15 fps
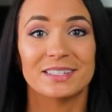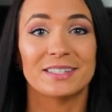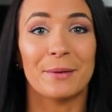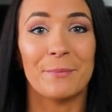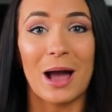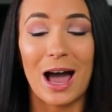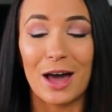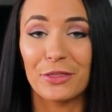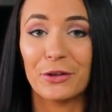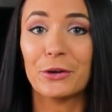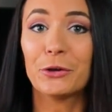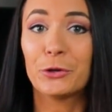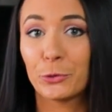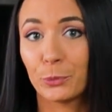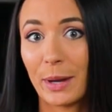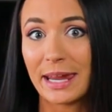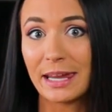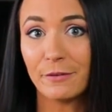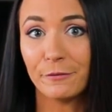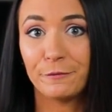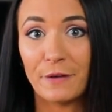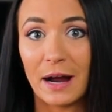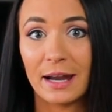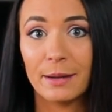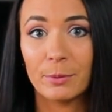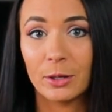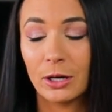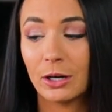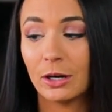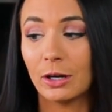Some other great
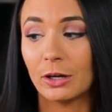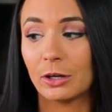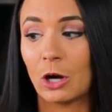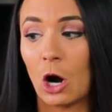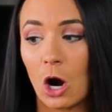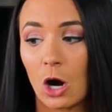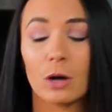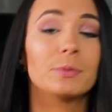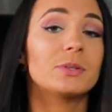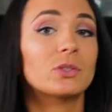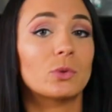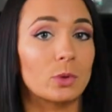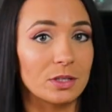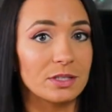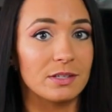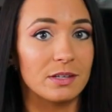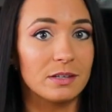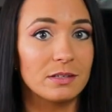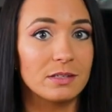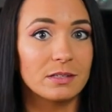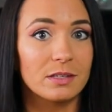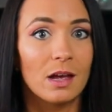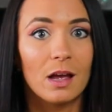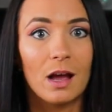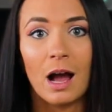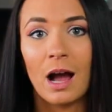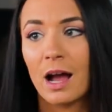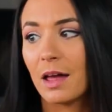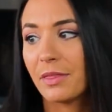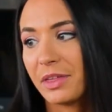fiber carb sources
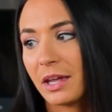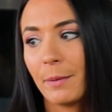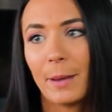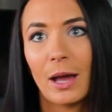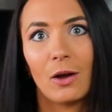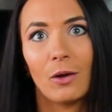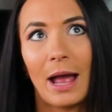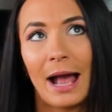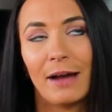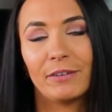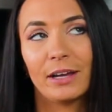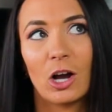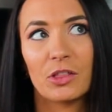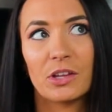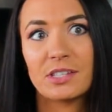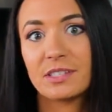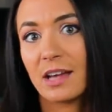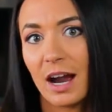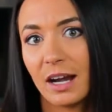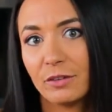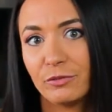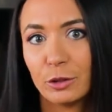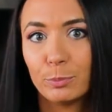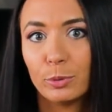think about having on the side of your